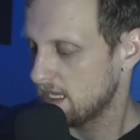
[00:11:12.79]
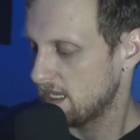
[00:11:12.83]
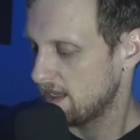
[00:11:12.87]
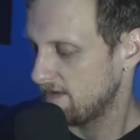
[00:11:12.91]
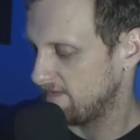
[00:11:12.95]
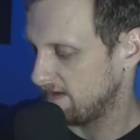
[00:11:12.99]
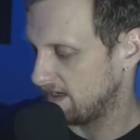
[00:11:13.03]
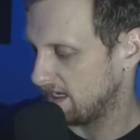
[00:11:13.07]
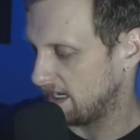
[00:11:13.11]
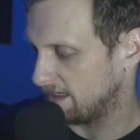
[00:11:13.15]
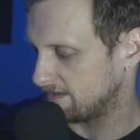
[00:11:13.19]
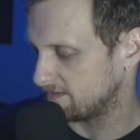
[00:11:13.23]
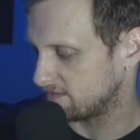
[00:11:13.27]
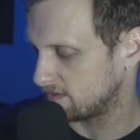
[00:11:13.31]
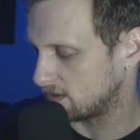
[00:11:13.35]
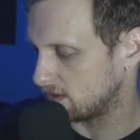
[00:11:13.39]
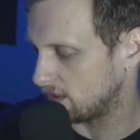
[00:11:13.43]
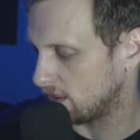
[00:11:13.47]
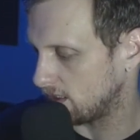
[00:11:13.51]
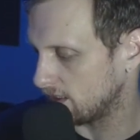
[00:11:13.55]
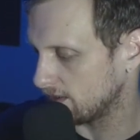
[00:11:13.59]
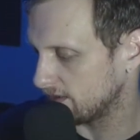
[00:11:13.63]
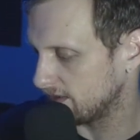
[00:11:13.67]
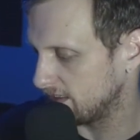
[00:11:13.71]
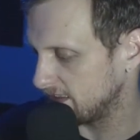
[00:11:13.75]
If you guys
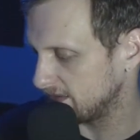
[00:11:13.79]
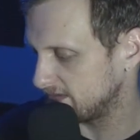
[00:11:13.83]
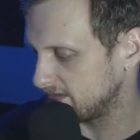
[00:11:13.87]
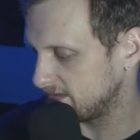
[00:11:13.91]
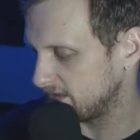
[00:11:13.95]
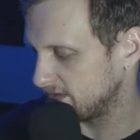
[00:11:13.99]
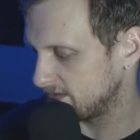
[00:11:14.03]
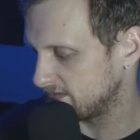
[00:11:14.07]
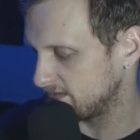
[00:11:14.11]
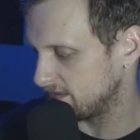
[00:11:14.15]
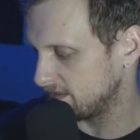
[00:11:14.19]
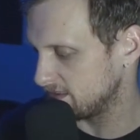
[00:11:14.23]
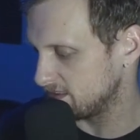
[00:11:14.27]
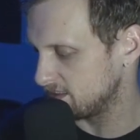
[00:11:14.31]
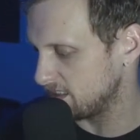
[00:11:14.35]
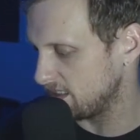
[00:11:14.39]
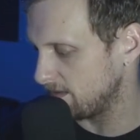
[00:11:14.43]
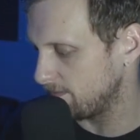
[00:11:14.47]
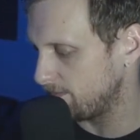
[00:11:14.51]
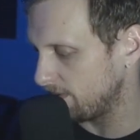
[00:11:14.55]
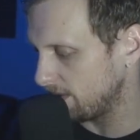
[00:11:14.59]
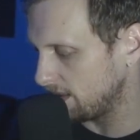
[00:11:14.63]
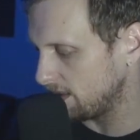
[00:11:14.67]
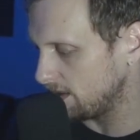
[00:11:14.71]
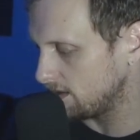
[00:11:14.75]
recall, this is the
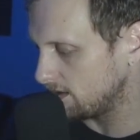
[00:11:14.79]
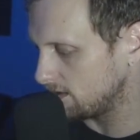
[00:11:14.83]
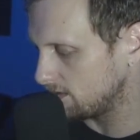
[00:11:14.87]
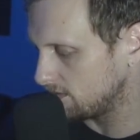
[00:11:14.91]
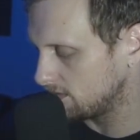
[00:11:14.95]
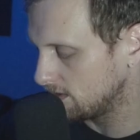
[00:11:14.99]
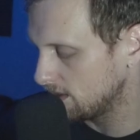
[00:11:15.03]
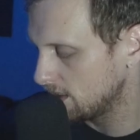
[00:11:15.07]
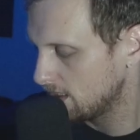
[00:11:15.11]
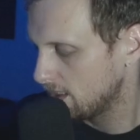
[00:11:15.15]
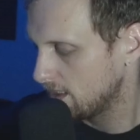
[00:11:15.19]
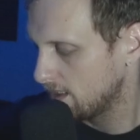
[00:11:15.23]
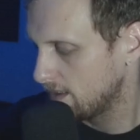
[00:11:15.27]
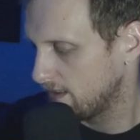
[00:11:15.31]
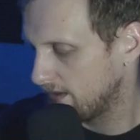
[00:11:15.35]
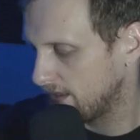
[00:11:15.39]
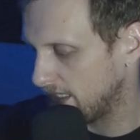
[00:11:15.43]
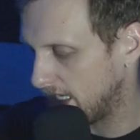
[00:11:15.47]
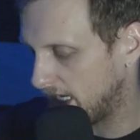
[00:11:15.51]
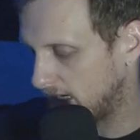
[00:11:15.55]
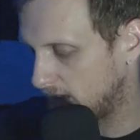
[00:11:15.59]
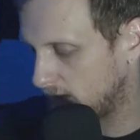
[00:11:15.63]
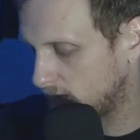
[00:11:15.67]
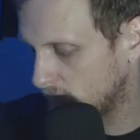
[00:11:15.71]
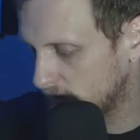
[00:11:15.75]
GPU
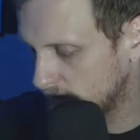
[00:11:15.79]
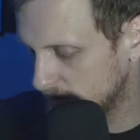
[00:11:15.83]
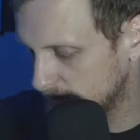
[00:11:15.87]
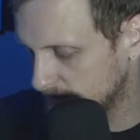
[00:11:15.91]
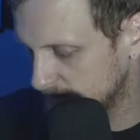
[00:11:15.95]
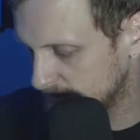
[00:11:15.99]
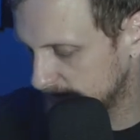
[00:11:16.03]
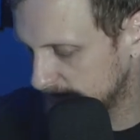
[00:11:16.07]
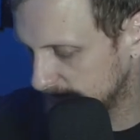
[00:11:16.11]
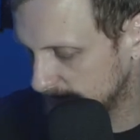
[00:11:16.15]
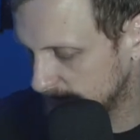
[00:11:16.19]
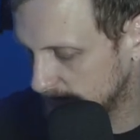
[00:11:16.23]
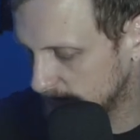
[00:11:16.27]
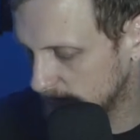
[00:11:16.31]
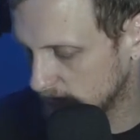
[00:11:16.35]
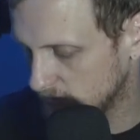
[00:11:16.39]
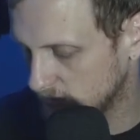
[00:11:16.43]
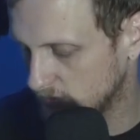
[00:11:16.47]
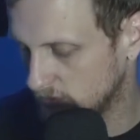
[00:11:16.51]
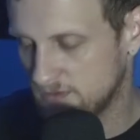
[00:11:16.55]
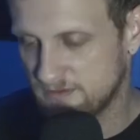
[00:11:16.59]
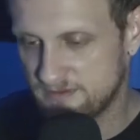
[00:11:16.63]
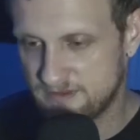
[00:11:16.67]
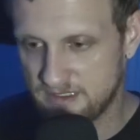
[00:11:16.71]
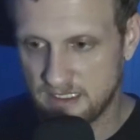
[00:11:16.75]
that was
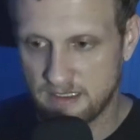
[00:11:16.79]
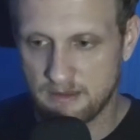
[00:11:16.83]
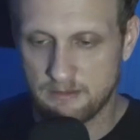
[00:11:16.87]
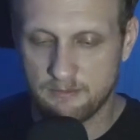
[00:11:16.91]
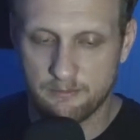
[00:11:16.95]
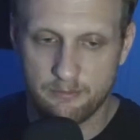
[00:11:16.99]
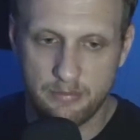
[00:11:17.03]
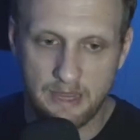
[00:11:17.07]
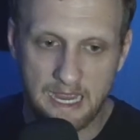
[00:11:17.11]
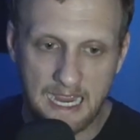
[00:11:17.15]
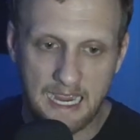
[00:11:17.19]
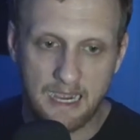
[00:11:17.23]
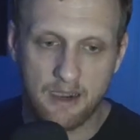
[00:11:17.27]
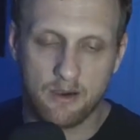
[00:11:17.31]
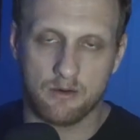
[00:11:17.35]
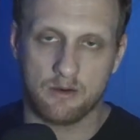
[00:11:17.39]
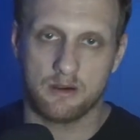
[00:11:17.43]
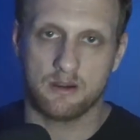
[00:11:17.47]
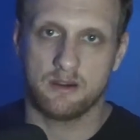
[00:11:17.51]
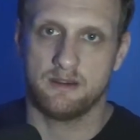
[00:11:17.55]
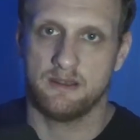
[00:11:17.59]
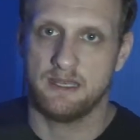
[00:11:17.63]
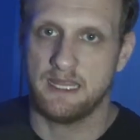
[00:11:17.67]
losing power.